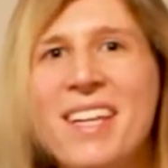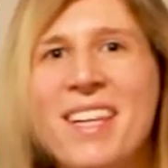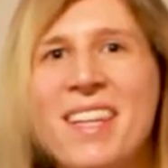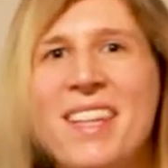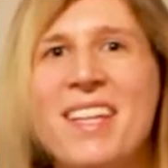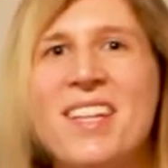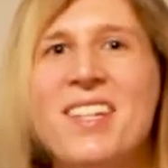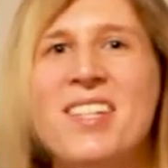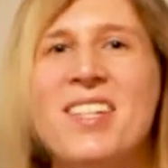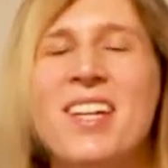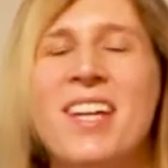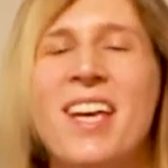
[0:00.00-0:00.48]

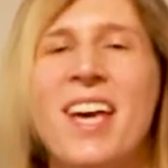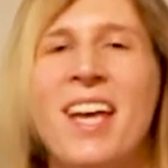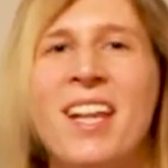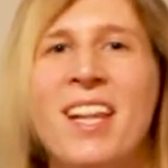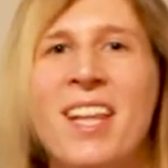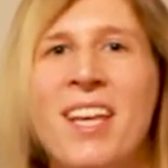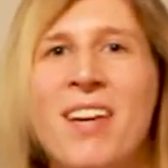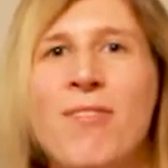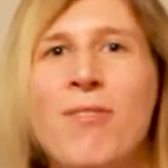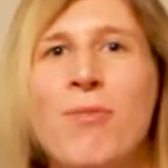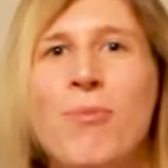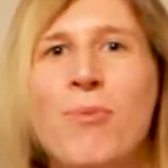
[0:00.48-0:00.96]
that she had
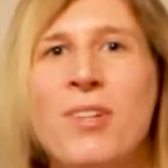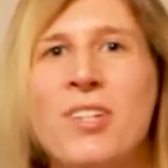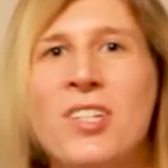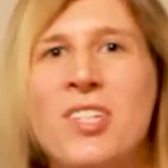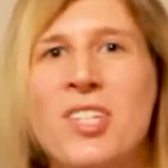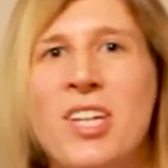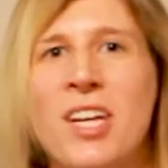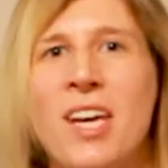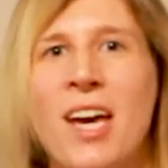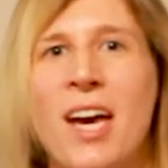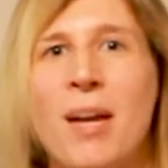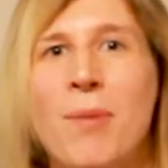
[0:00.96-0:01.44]
lived when
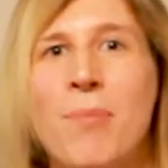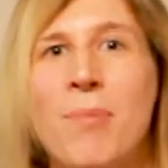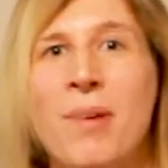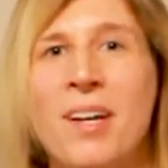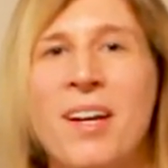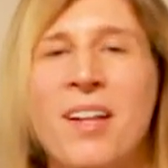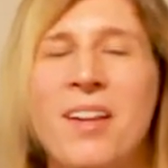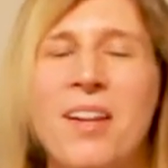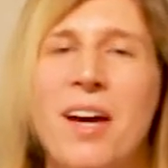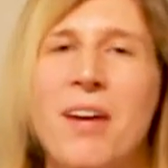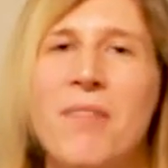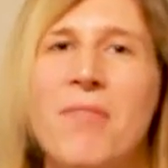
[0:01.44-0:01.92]
she had been
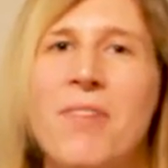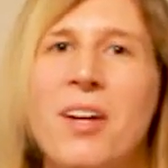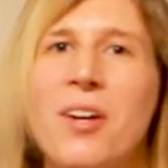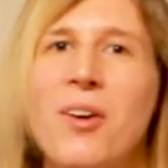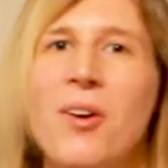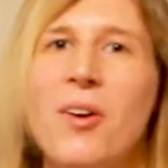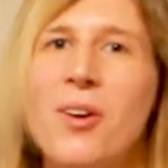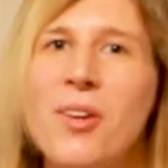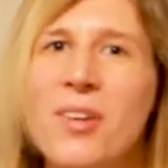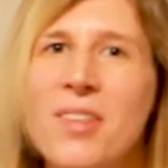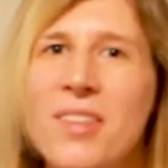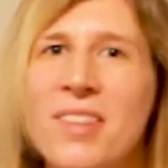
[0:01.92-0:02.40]
alive on
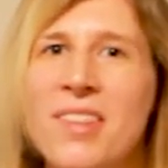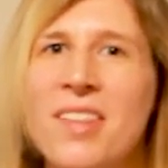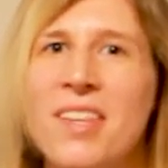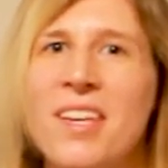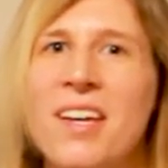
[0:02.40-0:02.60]
earth.